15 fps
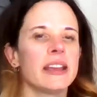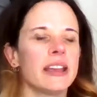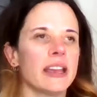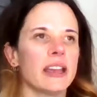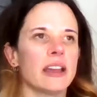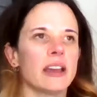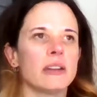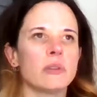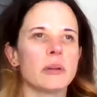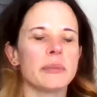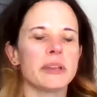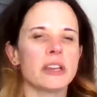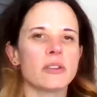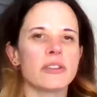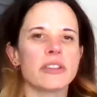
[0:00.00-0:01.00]
And when
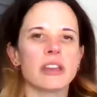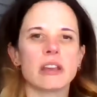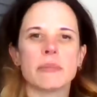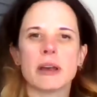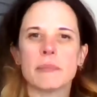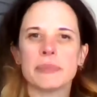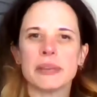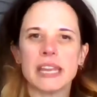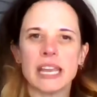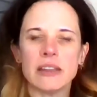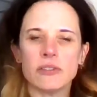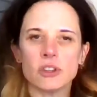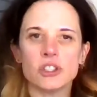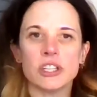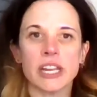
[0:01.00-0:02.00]
we go to think about
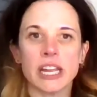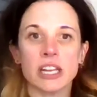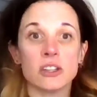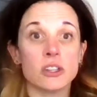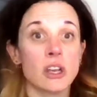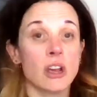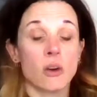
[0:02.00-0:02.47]
behavior change,